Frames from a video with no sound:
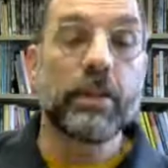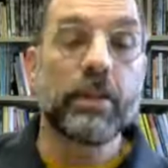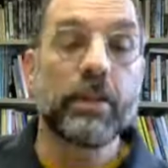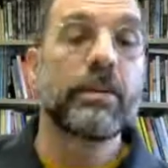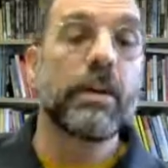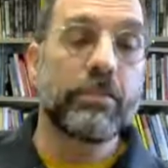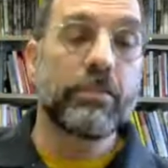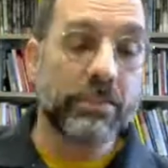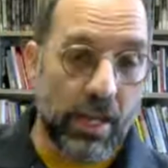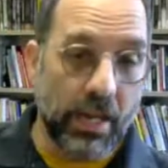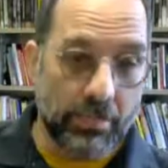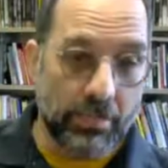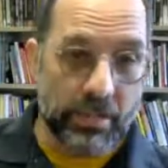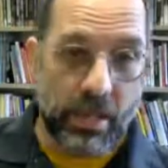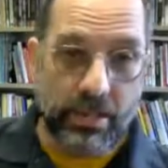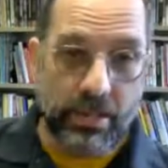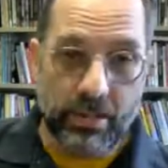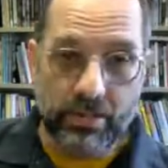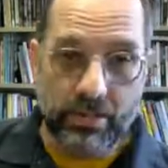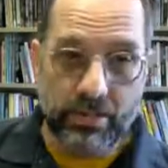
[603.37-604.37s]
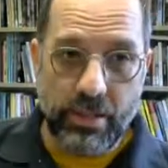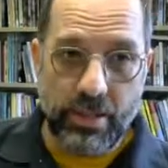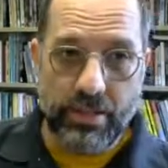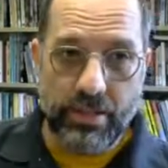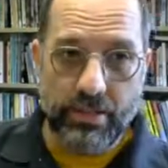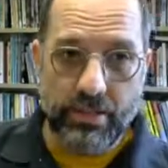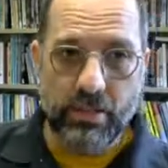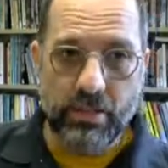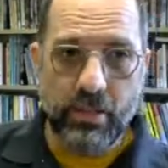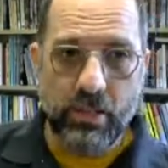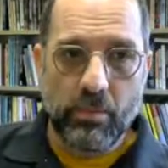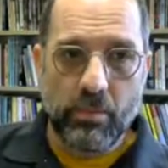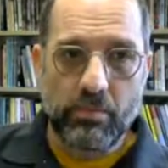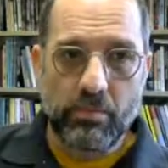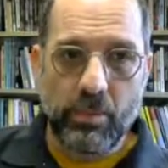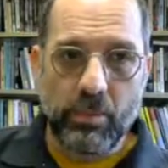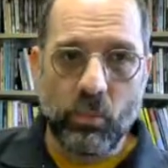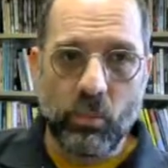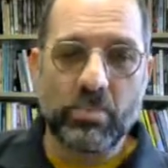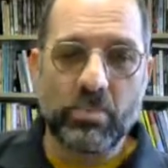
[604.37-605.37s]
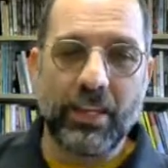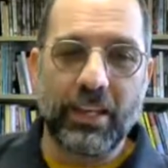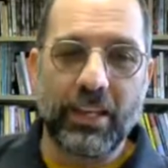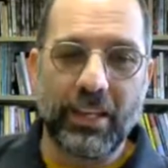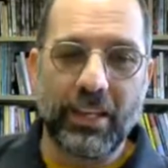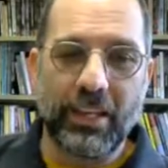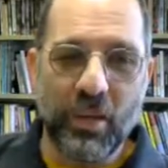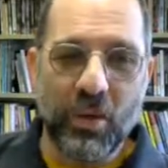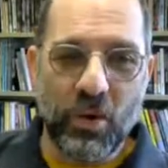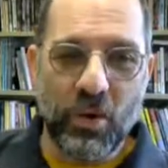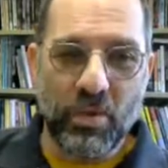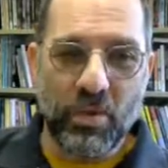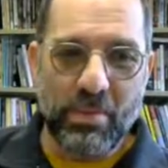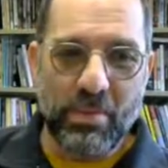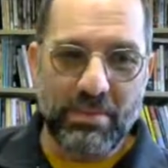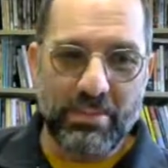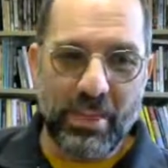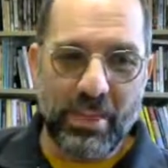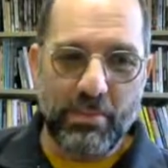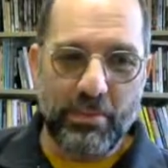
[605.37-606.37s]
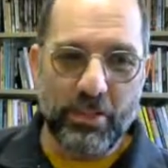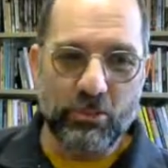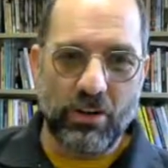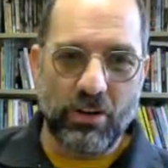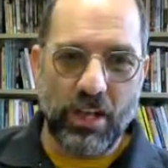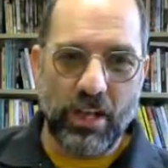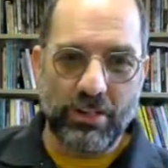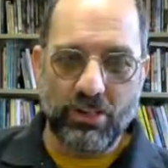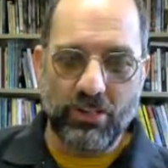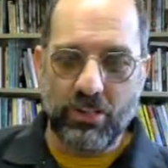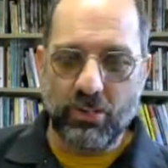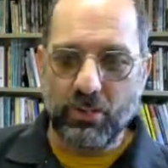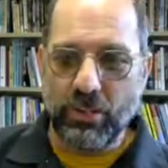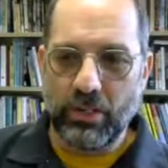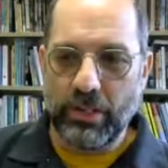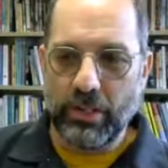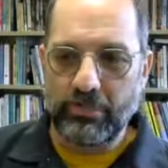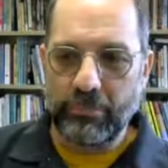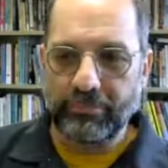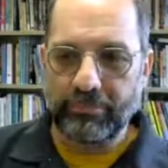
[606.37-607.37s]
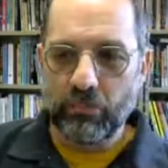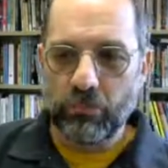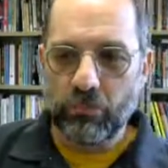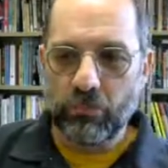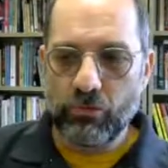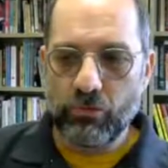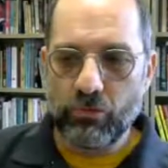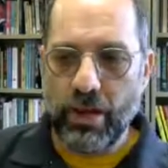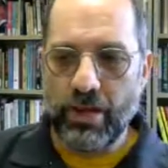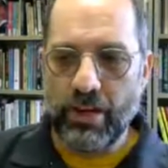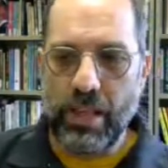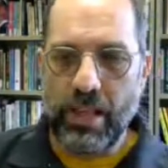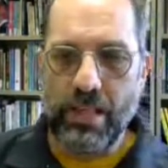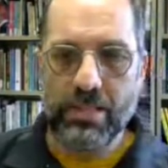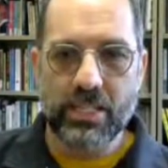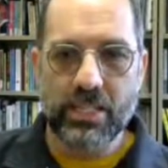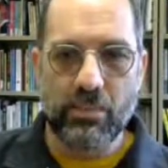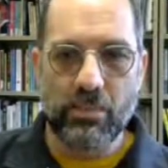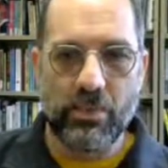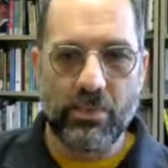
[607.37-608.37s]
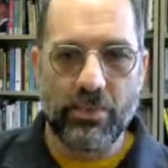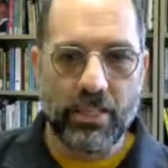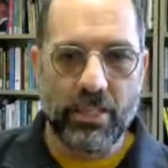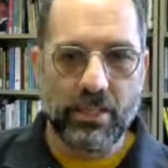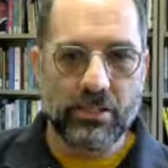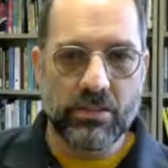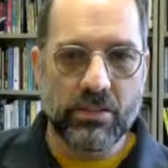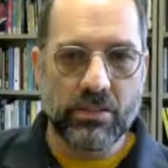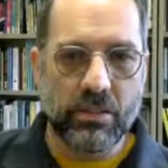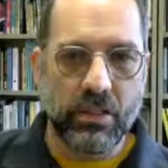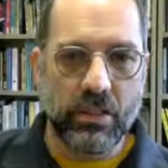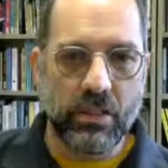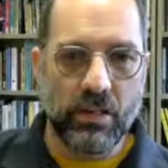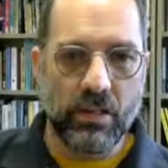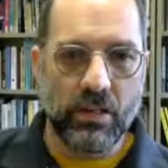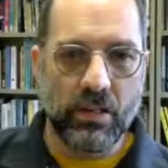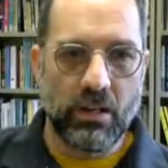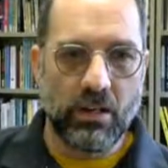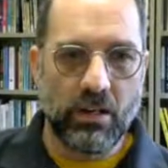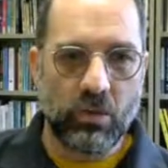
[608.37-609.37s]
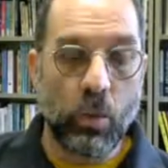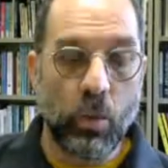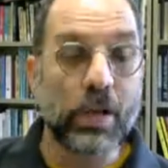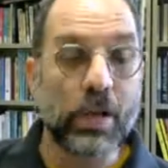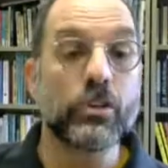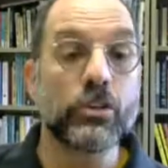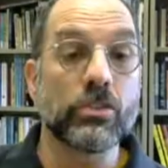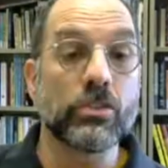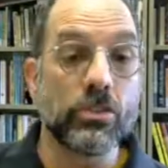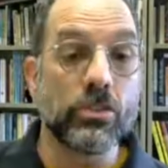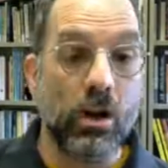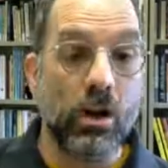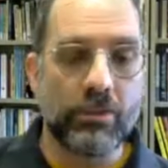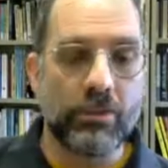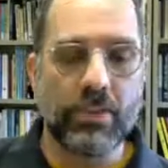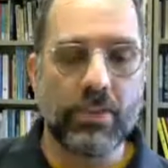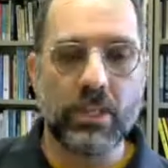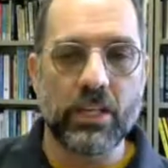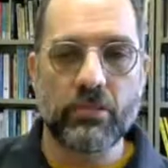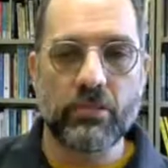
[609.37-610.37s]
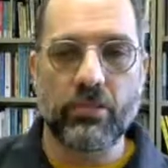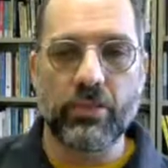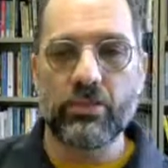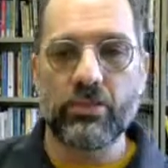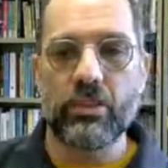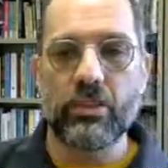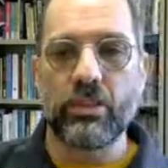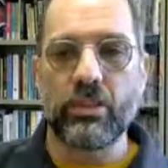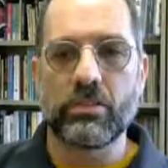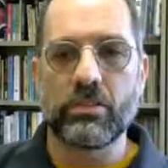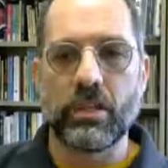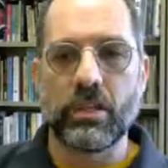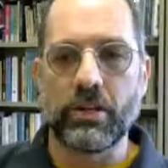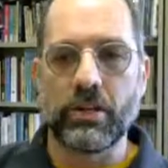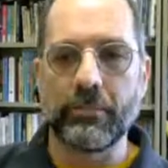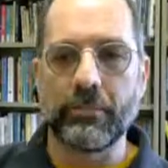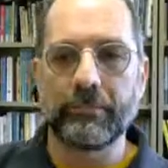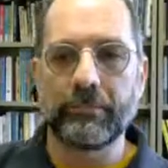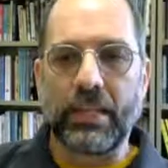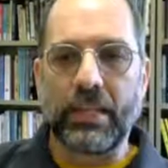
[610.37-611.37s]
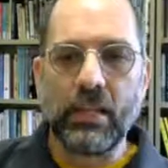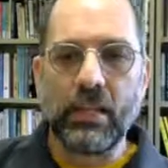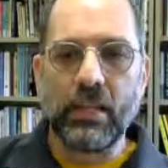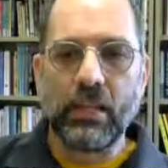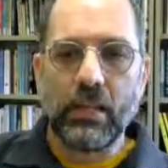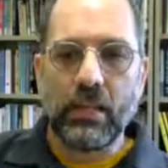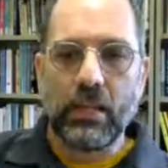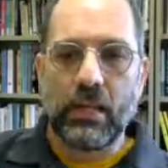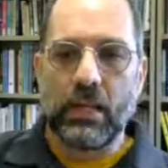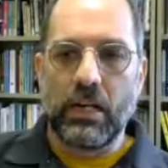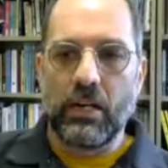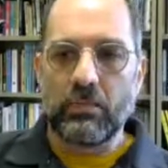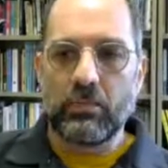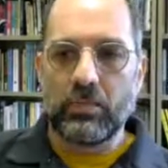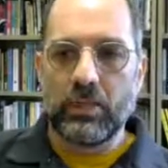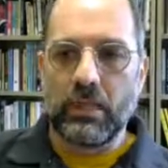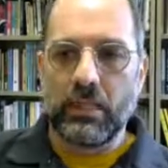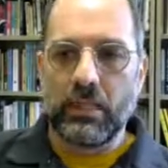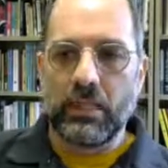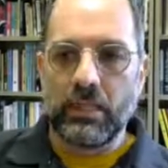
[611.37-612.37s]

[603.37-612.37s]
enough times that is, that it's been worth making a note about them and try to head some of these questions off, things for you to consider. A